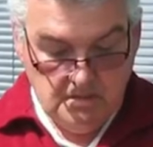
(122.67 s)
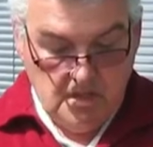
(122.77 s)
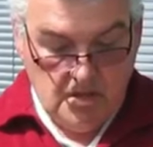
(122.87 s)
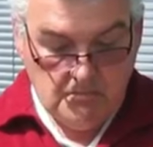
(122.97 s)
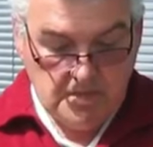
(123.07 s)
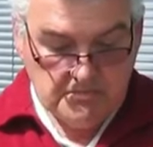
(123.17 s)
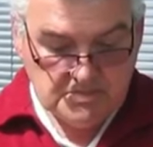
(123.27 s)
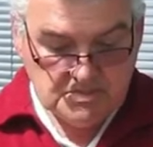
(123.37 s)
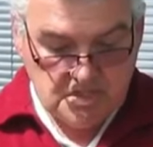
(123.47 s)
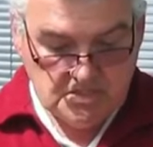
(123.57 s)
I made
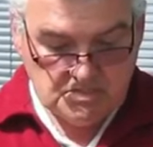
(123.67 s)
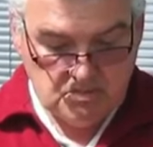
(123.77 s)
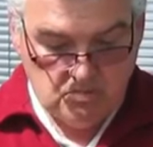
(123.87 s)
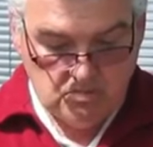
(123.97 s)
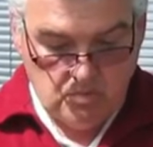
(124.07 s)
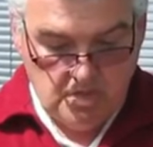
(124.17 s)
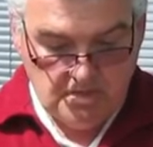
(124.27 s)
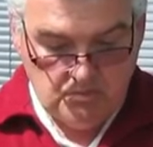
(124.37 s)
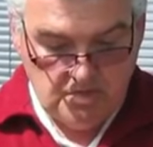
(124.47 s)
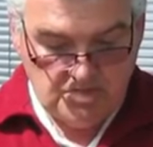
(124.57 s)
mistakes along the way
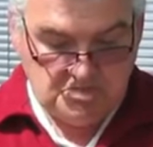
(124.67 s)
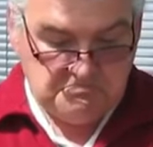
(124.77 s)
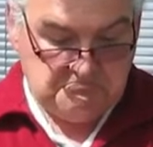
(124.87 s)
which,